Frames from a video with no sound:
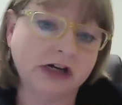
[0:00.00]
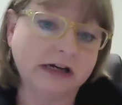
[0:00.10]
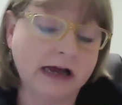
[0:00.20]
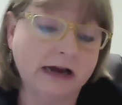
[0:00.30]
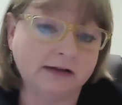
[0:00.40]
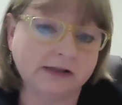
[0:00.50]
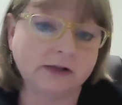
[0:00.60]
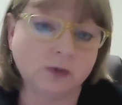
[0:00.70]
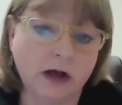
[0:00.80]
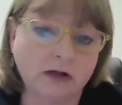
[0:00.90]
headings, as
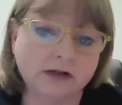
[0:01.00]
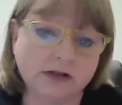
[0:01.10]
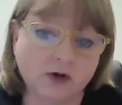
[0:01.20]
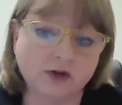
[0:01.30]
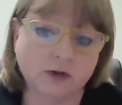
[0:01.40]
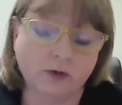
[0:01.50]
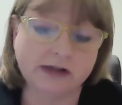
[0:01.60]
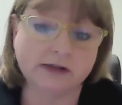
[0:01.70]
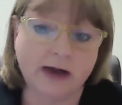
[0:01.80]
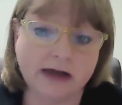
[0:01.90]
well as Tulsa
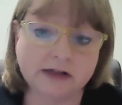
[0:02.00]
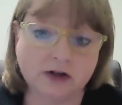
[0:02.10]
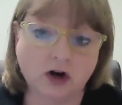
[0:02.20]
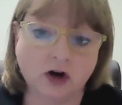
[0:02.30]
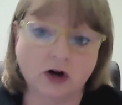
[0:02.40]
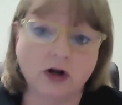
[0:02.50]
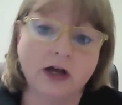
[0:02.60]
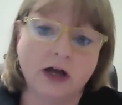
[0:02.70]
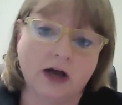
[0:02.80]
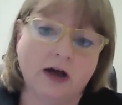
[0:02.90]
Race Massacre,
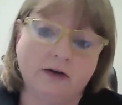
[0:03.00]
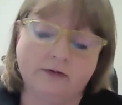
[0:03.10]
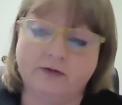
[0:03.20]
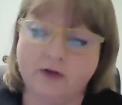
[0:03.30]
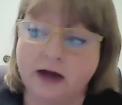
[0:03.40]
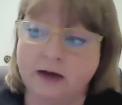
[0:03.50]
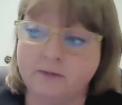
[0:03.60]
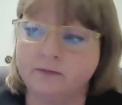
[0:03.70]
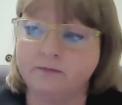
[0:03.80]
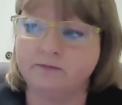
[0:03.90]
of
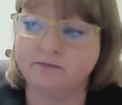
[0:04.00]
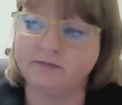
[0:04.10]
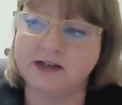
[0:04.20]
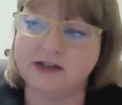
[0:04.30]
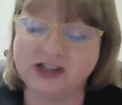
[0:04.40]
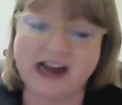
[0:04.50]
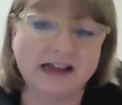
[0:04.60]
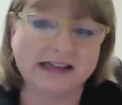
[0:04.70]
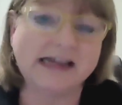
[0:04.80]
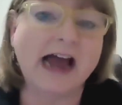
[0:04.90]
just kind of
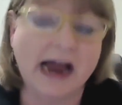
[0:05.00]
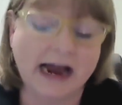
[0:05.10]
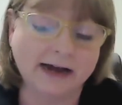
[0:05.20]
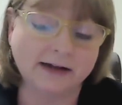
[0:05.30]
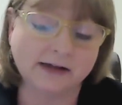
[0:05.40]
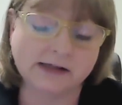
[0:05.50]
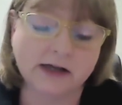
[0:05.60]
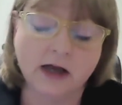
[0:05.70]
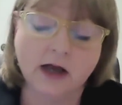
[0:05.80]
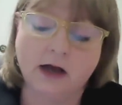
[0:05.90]
the tags,
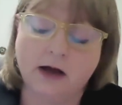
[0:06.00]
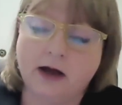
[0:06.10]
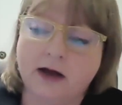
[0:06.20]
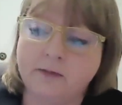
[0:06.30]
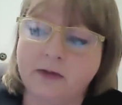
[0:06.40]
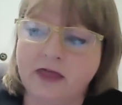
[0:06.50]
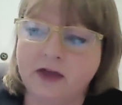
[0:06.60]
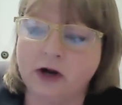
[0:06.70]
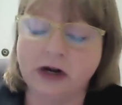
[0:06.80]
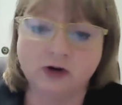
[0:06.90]
and they're
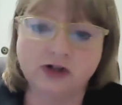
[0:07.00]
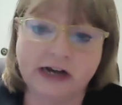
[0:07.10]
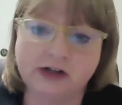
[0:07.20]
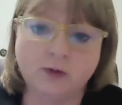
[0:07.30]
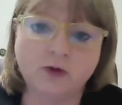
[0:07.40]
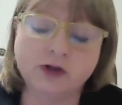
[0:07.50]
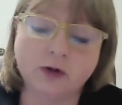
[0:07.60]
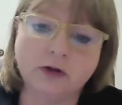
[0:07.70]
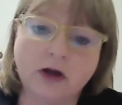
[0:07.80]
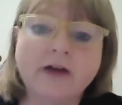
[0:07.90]
interchangeable. So a
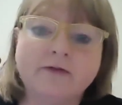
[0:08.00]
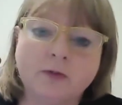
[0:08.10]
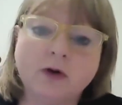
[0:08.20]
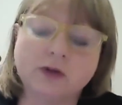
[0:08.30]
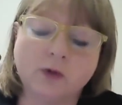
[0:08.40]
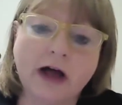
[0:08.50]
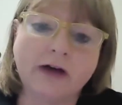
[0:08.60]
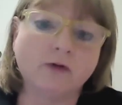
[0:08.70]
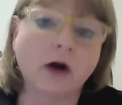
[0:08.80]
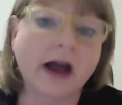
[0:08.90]
lot of the books will have
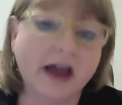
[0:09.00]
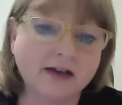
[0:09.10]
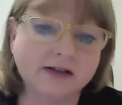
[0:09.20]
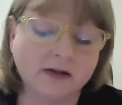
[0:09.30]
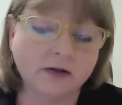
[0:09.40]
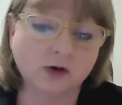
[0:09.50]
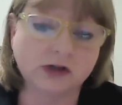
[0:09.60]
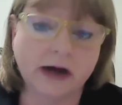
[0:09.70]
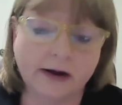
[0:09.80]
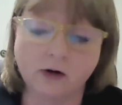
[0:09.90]
riot in their
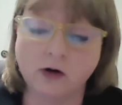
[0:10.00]
title.